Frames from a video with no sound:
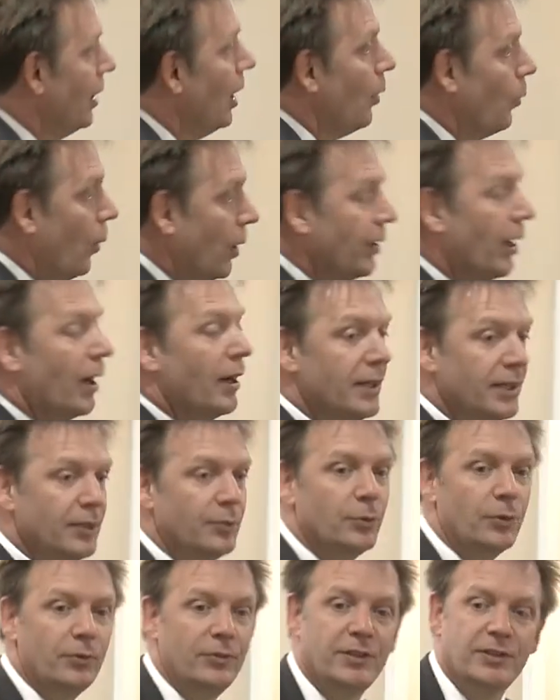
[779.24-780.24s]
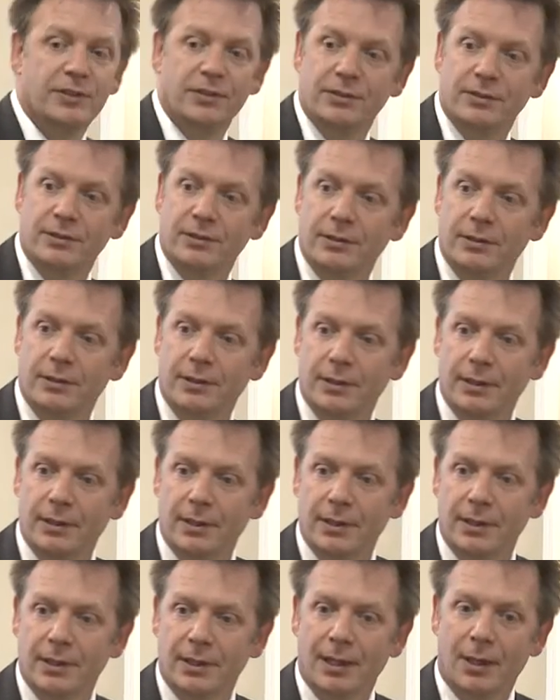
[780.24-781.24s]
What are these provisions?
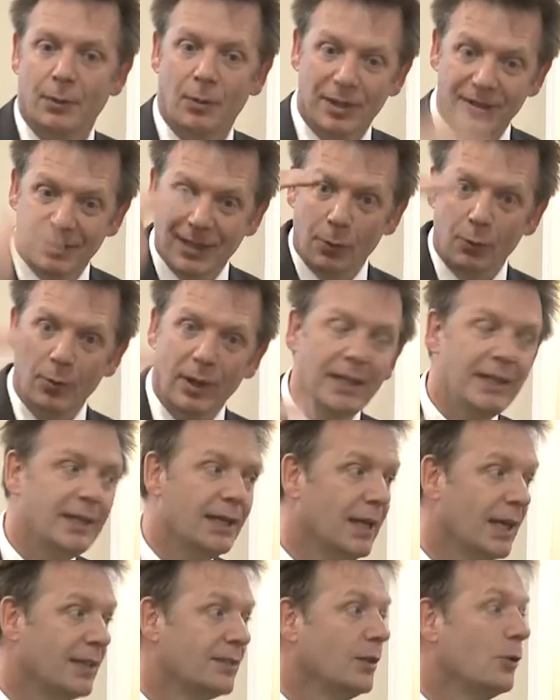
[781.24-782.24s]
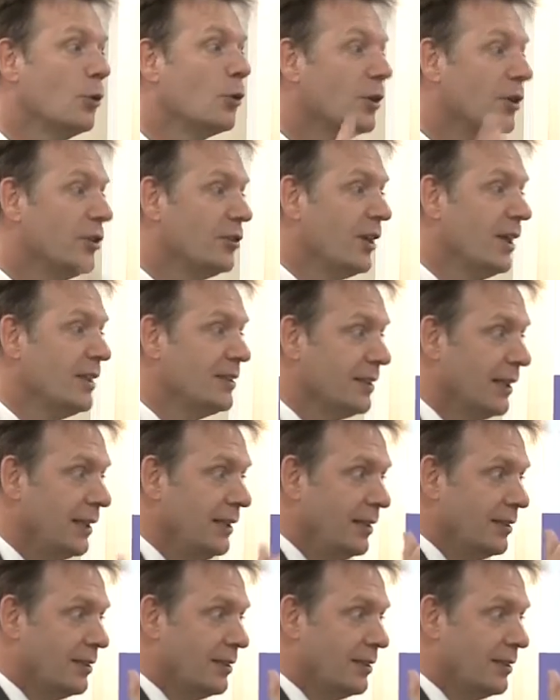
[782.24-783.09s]
And what is their ranking? As an organization, I need to